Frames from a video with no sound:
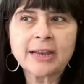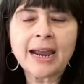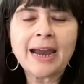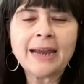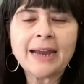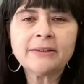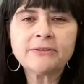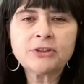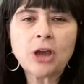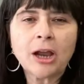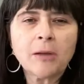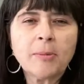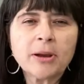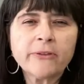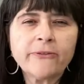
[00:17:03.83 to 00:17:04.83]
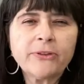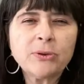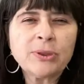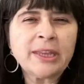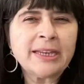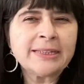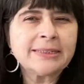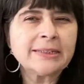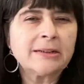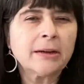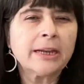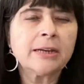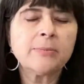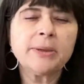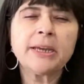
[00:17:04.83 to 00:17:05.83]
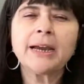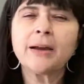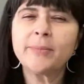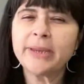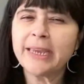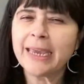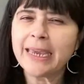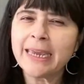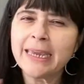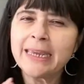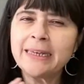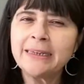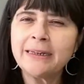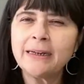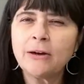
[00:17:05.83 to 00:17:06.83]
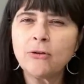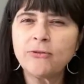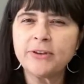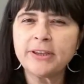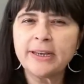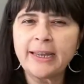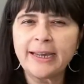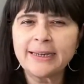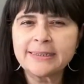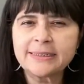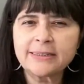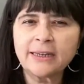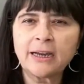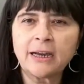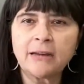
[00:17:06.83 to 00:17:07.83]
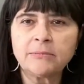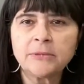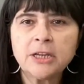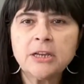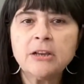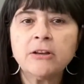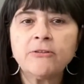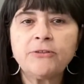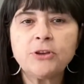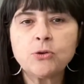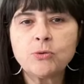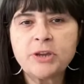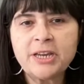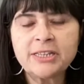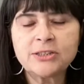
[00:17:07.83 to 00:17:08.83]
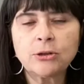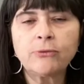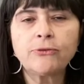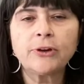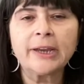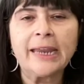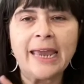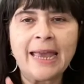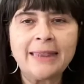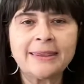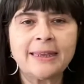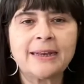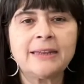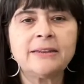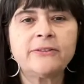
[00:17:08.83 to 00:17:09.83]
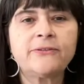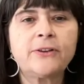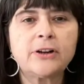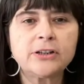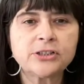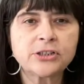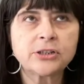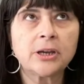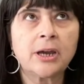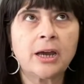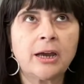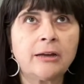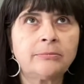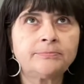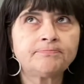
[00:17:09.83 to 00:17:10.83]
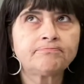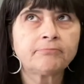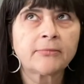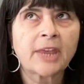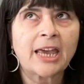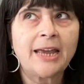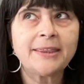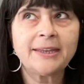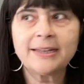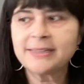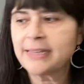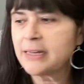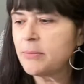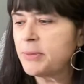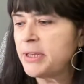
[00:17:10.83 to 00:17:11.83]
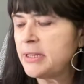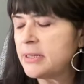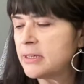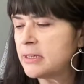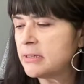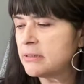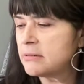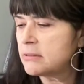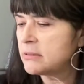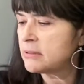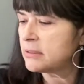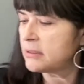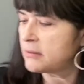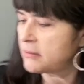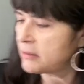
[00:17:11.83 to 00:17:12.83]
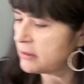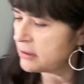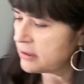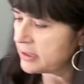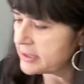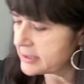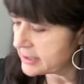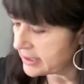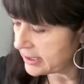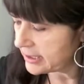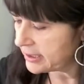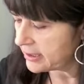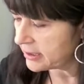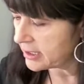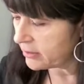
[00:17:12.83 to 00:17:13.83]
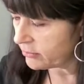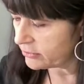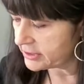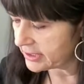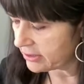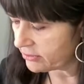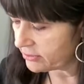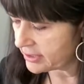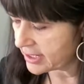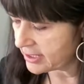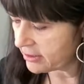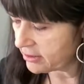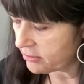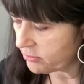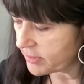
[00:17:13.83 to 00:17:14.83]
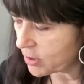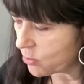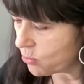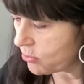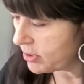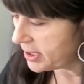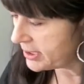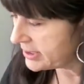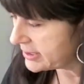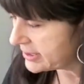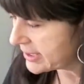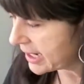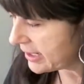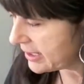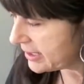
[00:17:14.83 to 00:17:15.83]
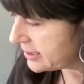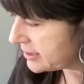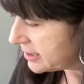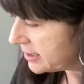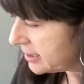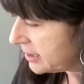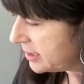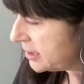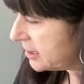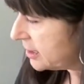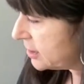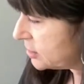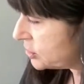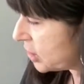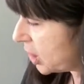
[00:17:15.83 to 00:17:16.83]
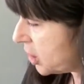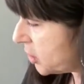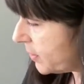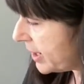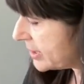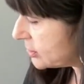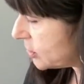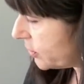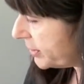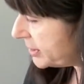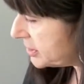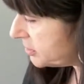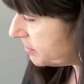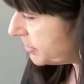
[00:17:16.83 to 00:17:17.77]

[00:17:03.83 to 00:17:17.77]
to kind of talk about a few things that are going to be coming in over the next few weeks. Don't forget that in the first, I think it's going to be let's see here. I will tell you that in about 1 second. So it's going to